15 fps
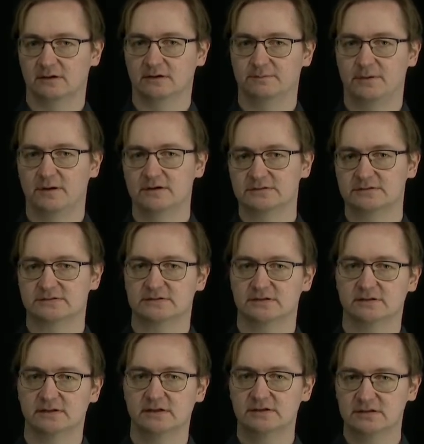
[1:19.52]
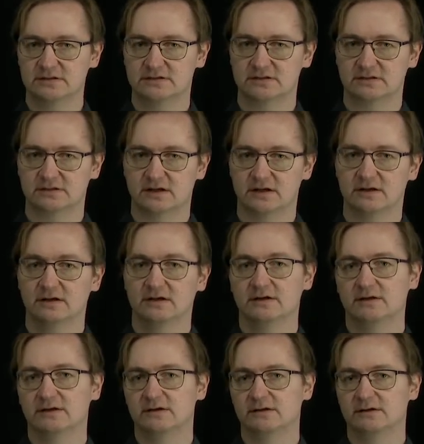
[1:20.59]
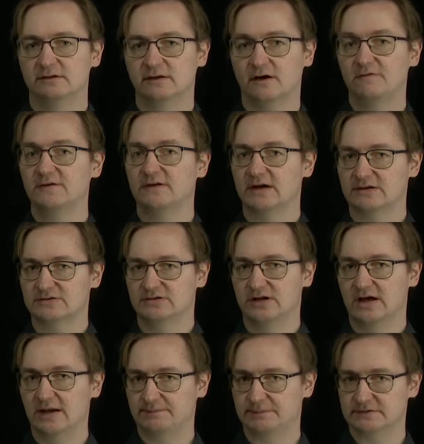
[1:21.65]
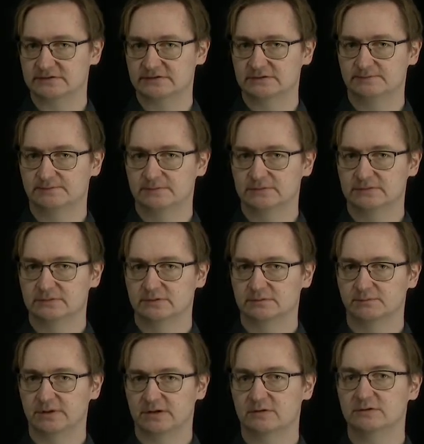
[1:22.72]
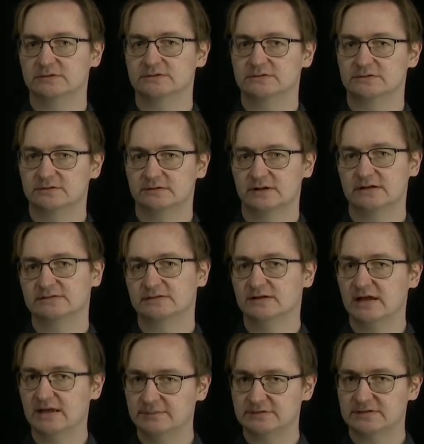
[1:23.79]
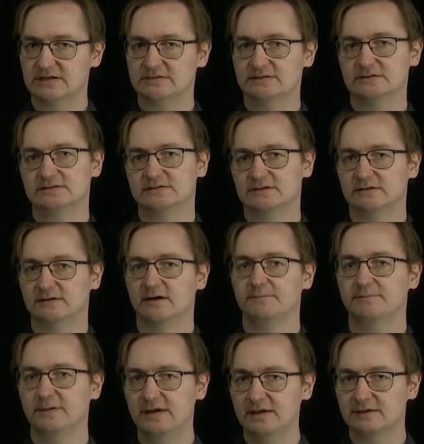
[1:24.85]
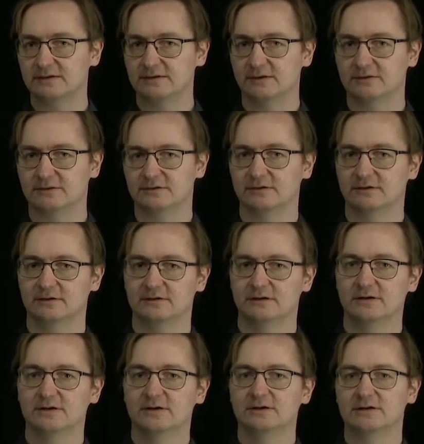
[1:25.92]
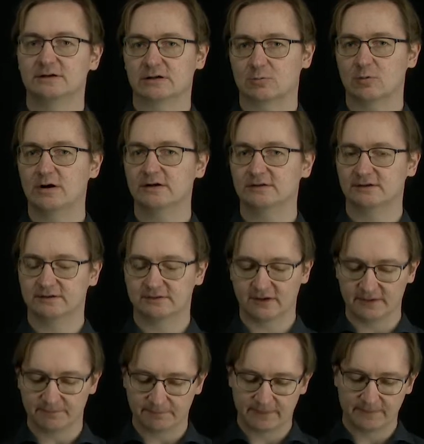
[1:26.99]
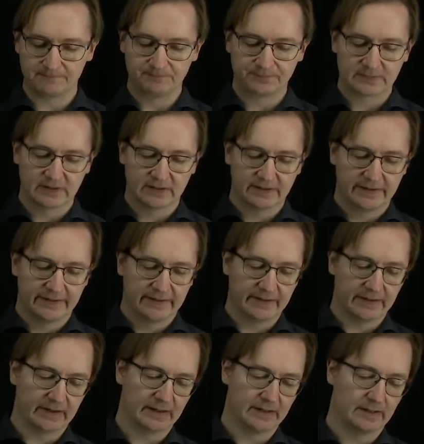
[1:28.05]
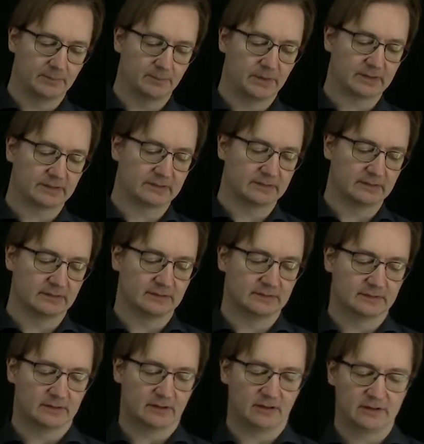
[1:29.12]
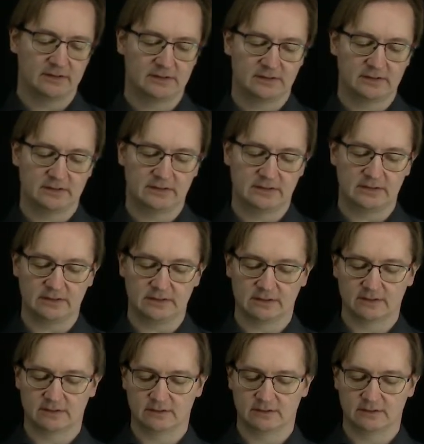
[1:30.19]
pass integer there, nothing actually happens, because as the name says, it's a type hint, not a required type. But IDE